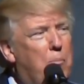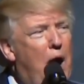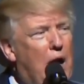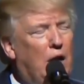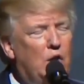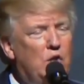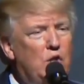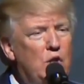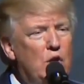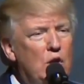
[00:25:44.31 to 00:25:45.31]

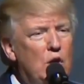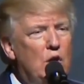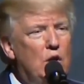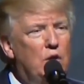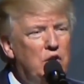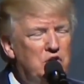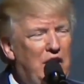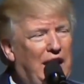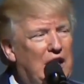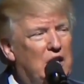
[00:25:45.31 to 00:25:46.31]
abolish the
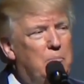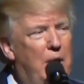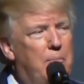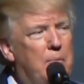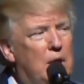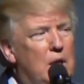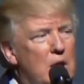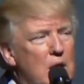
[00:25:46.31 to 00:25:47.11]
Second Amendment.